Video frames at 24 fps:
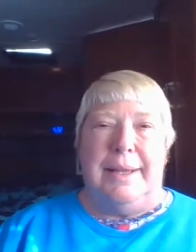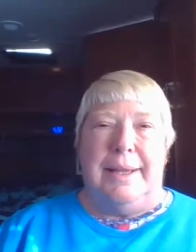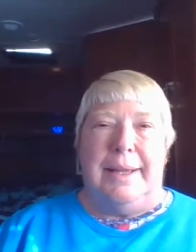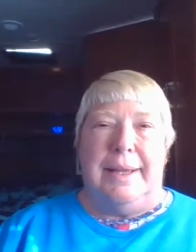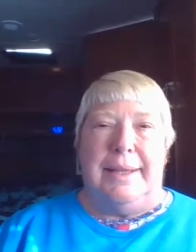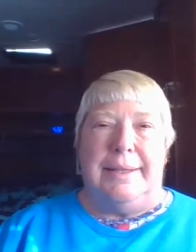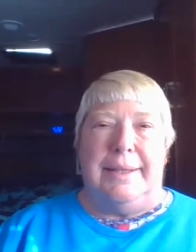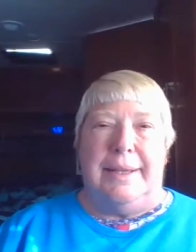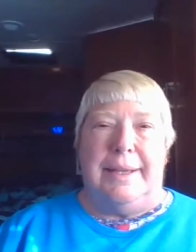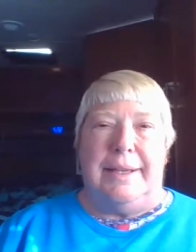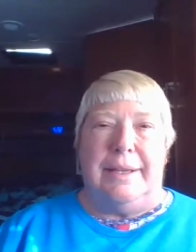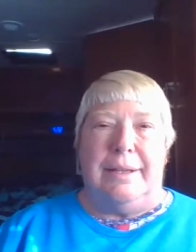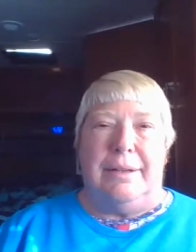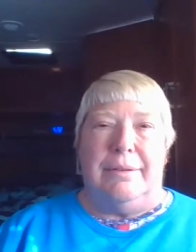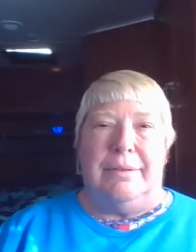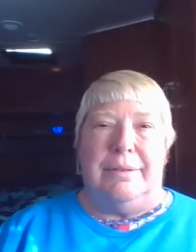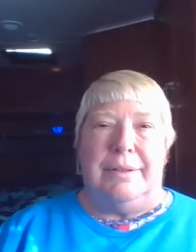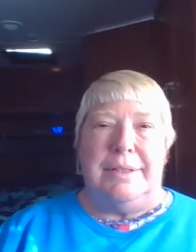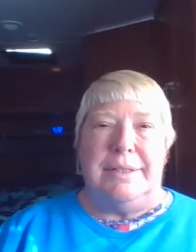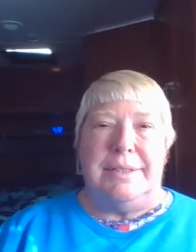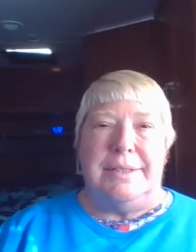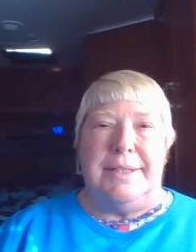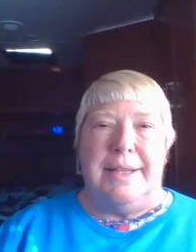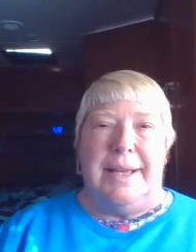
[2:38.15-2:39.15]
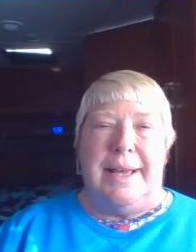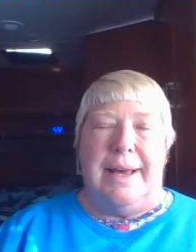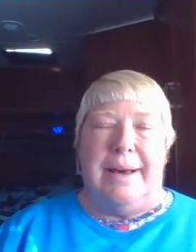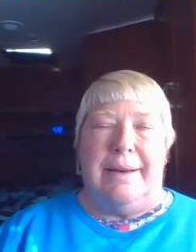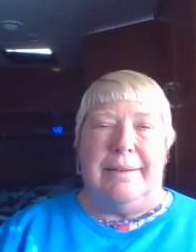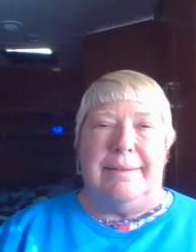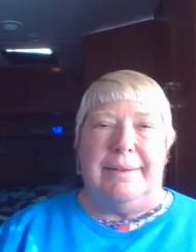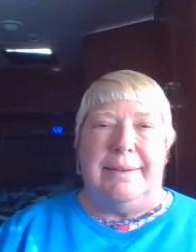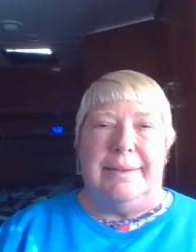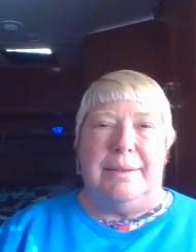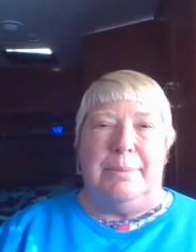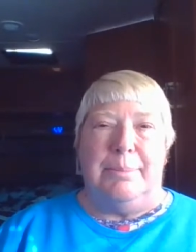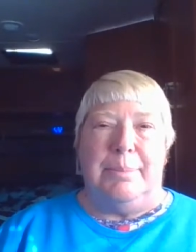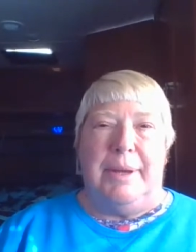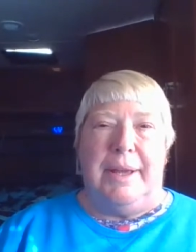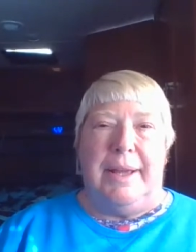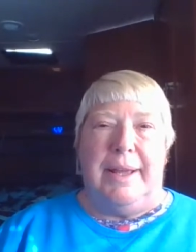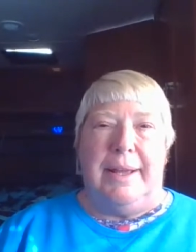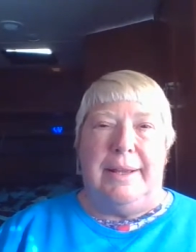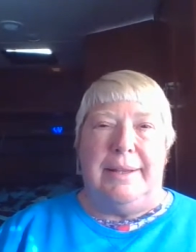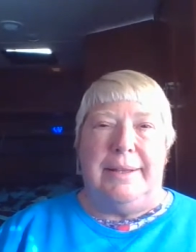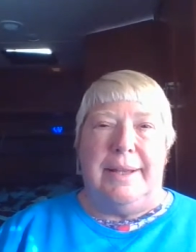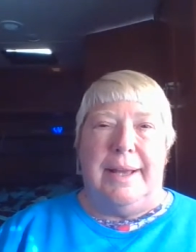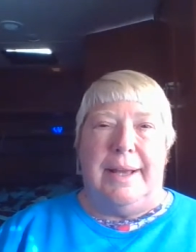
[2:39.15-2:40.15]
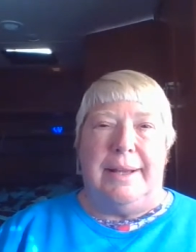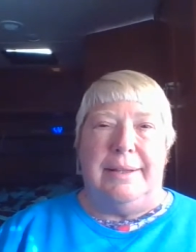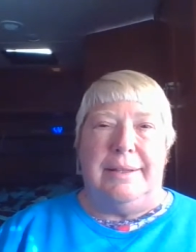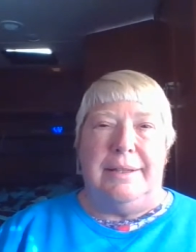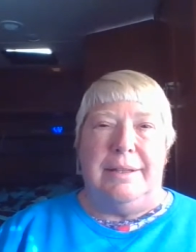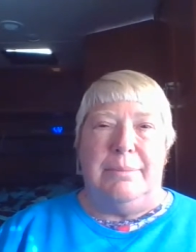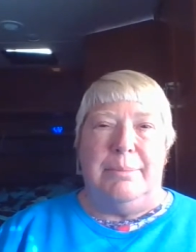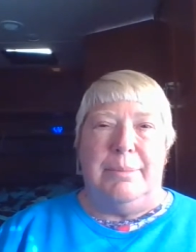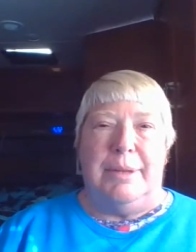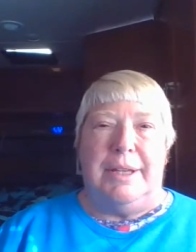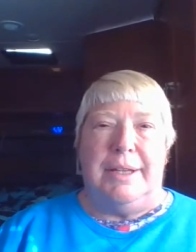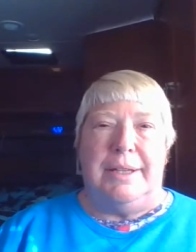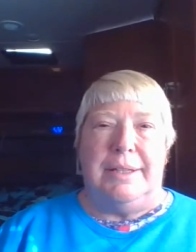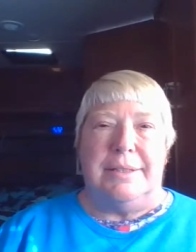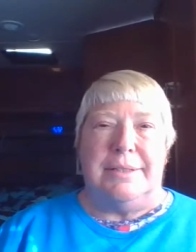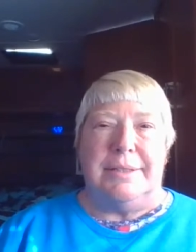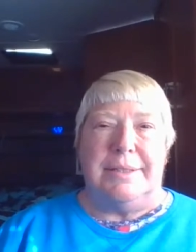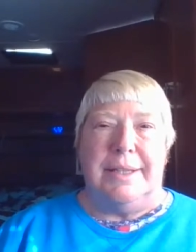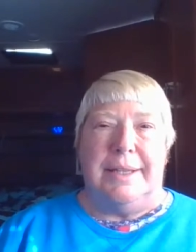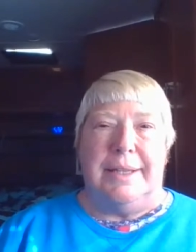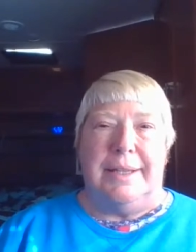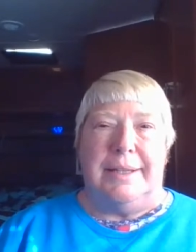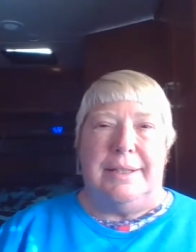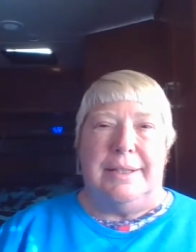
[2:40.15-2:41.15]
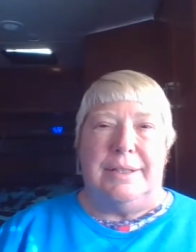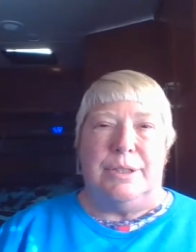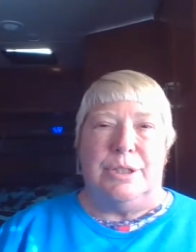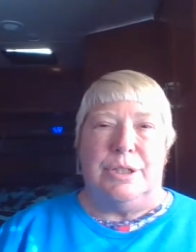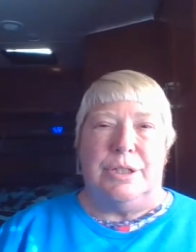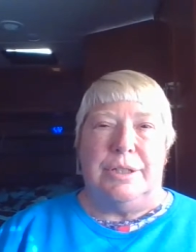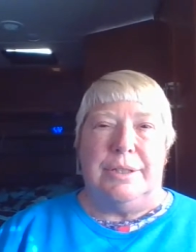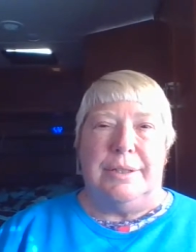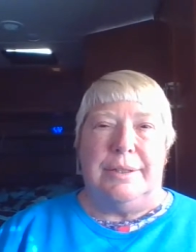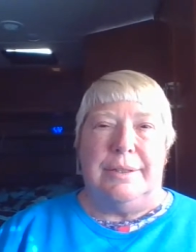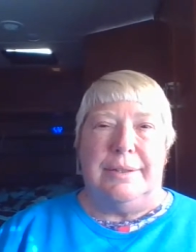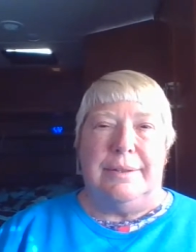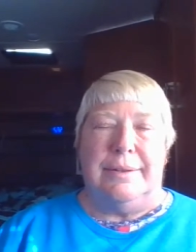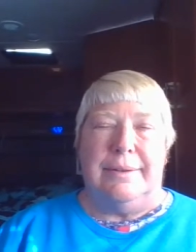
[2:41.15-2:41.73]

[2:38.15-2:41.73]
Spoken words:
and they can only stay out in the bay 90 minutes each.